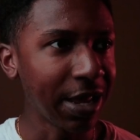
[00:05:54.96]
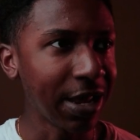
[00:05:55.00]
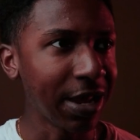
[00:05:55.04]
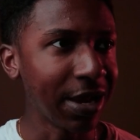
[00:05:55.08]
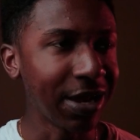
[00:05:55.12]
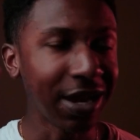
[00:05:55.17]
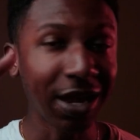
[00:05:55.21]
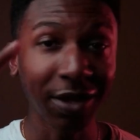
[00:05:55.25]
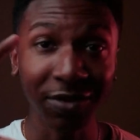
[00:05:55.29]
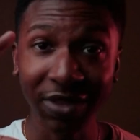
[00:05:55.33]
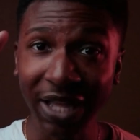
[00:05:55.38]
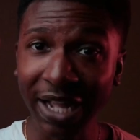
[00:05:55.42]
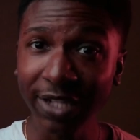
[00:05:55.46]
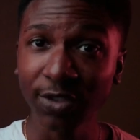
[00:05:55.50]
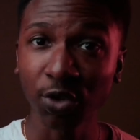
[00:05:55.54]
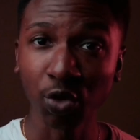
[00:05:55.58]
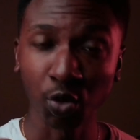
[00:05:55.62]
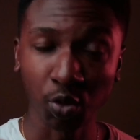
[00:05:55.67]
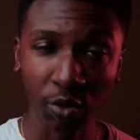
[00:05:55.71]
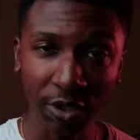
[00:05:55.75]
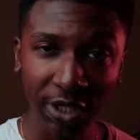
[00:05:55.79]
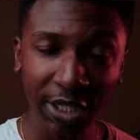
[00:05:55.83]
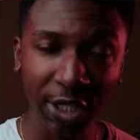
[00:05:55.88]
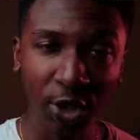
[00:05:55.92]
Now, that's
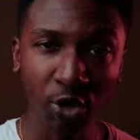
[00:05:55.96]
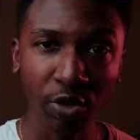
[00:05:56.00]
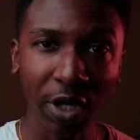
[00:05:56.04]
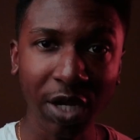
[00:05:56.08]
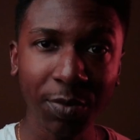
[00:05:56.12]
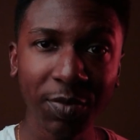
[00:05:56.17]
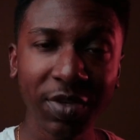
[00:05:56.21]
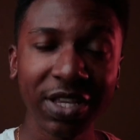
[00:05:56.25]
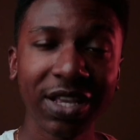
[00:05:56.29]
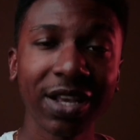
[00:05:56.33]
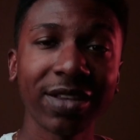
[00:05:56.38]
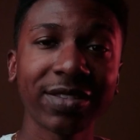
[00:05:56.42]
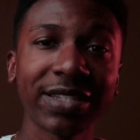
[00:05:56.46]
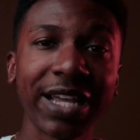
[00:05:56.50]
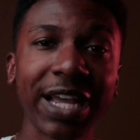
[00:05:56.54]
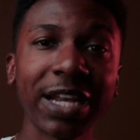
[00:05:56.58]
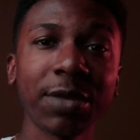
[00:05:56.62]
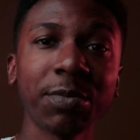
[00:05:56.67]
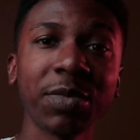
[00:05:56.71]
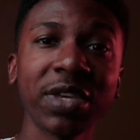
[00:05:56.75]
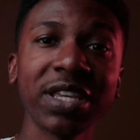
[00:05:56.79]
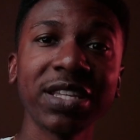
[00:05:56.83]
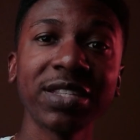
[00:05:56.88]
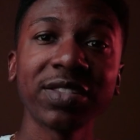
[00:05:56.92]
really great because that
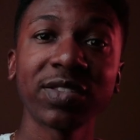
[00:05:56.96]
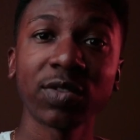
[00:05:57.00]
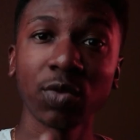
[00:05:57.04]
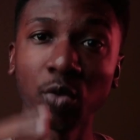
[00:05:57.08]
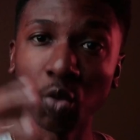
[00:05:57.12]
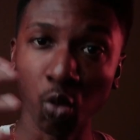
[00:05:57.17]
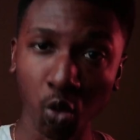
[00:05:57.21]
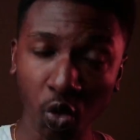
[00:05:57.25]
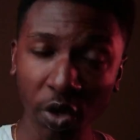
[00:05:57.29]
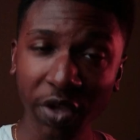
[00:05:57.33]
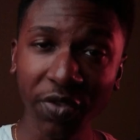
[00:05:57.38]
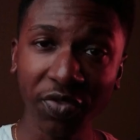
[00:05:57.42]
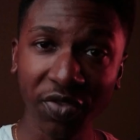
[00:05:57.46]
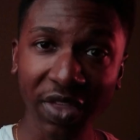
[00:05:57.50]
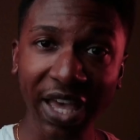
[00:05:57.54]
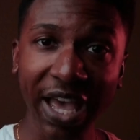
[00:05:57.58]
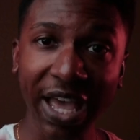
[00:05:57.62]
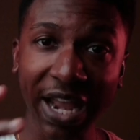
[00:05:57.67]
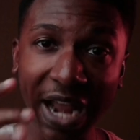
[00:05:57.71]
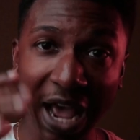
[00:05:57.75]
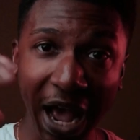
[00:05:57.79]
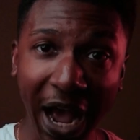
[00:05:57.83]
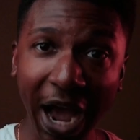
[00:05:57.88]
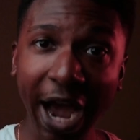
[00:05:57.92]
means with
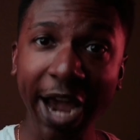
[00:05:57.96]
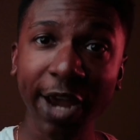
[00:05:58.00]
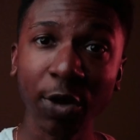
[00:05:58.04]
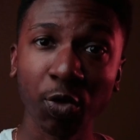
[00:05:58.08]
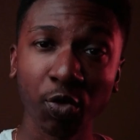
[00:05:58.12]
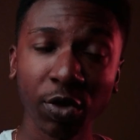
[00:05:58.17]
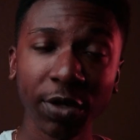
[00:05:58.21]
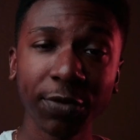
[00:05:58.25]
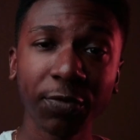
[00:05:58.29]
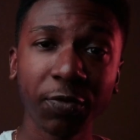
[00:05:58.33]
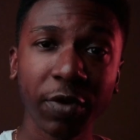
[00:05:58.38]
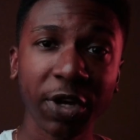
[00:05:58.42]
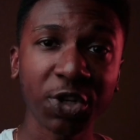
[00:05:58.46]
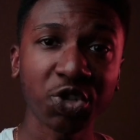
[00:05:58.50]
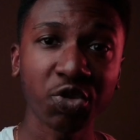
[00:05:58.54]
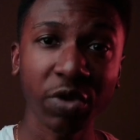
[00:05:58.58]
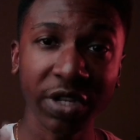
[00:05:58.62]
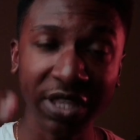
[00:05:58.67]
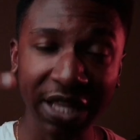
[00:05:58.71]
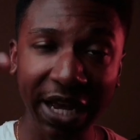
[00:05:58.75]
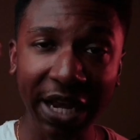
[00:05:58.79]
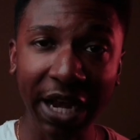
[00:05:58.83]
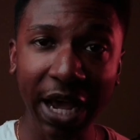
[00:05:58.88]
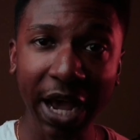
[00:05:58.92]
that high refresh rate
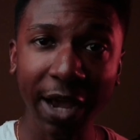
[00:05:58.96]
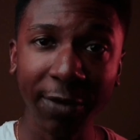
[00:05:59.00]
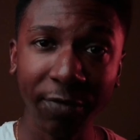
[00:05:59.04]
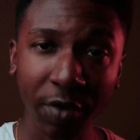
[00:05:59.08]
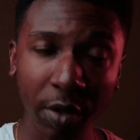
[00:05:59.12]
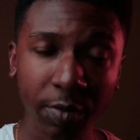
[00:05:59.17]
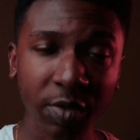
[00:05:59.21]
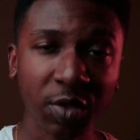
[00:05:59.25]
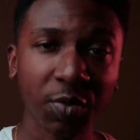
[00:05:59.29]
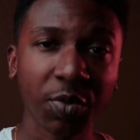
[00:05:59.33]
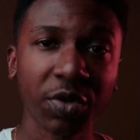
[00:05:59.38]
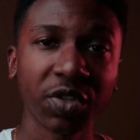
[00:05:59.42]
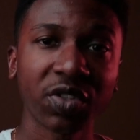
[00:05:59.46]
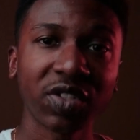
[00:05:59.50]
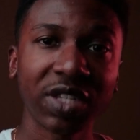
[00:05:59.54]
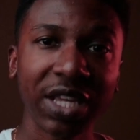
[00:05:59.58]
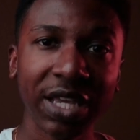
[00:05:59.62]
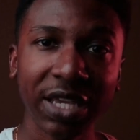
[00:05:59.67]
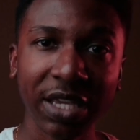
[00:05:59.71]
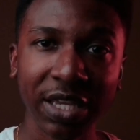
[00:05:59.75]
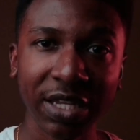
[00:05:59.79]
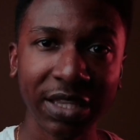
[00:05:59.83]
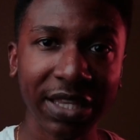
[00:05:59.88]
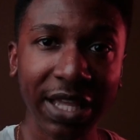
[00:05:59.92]
and that high frames per
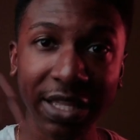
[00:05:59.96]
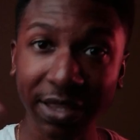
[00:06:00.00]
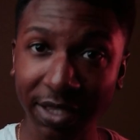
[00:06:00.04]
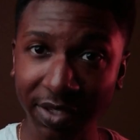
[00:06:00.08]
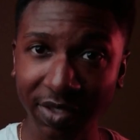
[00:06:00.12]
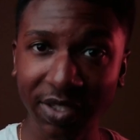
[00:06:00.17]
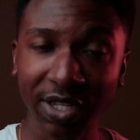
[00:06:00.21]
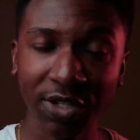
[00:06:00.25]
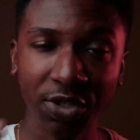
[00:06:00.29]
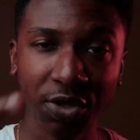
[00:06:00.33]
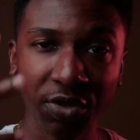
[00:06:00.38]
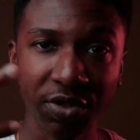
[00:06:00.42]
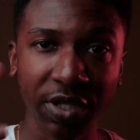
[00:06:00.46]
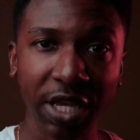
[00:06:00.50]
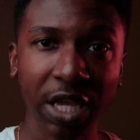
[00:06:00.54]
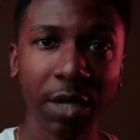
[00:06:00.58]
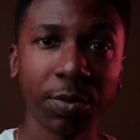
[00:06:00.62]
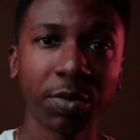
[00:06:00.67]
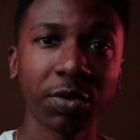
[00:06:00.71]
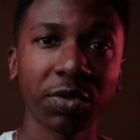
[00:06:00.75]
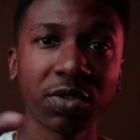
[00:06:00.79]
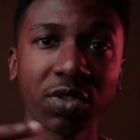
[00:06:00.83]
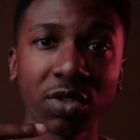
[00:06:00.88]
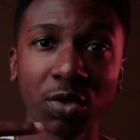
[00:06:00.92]
second that the sensor is
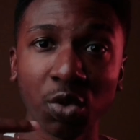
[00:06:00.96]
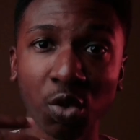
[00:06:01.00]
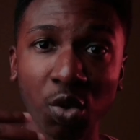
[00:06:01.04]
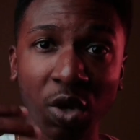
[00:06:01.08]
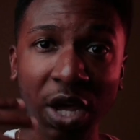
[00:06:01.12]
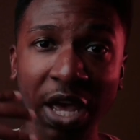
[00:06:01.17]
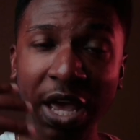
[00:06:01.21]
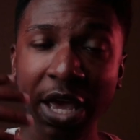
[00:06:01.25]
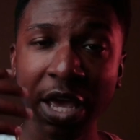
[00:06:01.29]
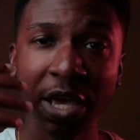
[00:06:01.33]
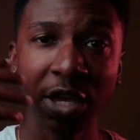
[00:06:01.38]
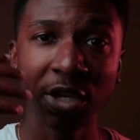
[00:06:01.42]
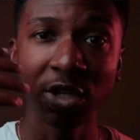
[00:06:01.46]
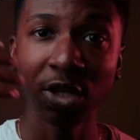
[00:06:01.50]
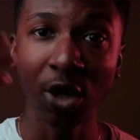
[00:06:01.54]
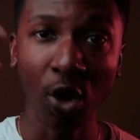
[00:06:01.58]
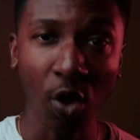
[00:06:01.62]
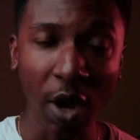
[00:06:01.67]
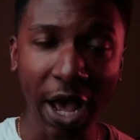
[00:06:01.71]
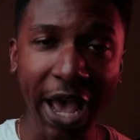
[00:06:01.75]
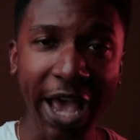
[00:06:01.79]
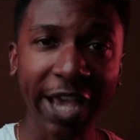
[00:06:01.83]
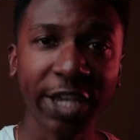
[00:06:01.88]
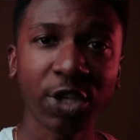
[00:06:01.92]
able to,
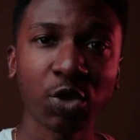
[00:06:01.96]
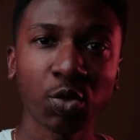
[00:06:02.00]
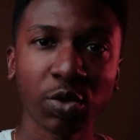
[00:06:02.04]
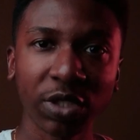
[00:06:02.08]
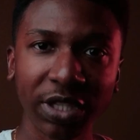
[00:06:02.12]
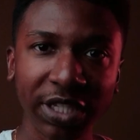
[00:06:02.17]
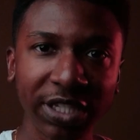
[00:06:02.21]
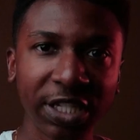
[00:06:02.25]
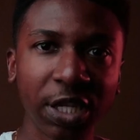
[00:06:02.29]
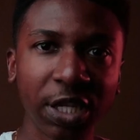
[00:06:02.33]
accurately